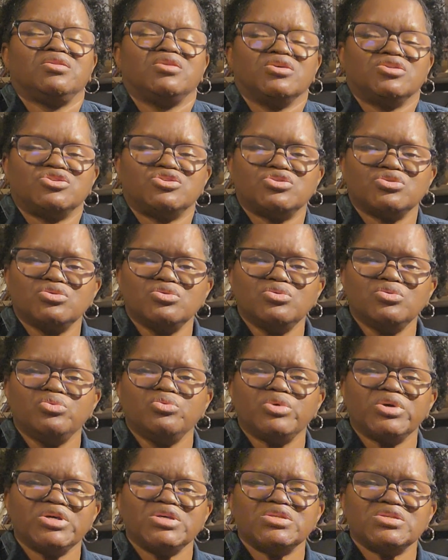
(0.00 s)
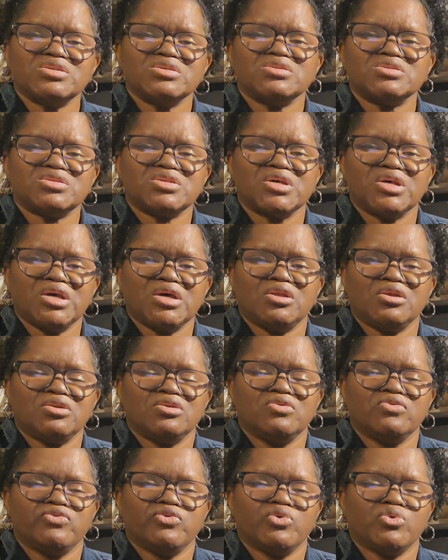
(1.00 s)
the two reasons to get
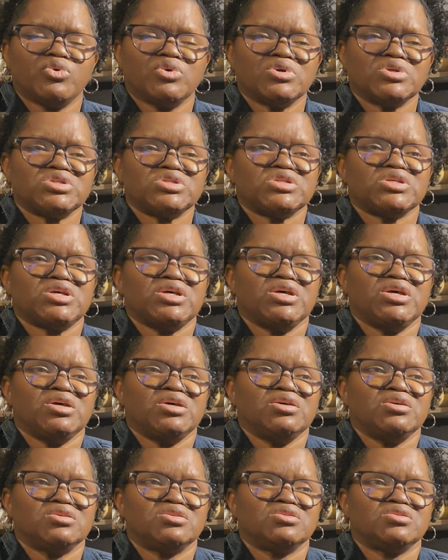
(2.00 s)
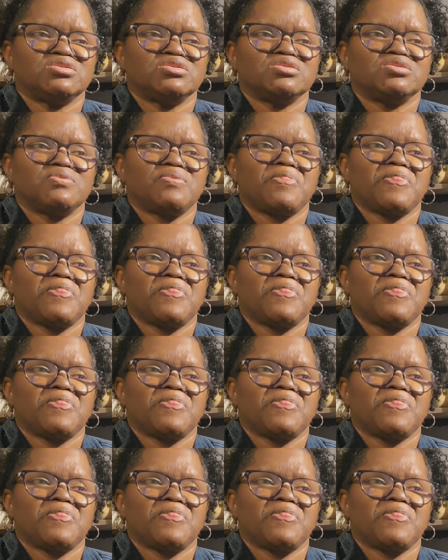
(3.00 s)
a divorce is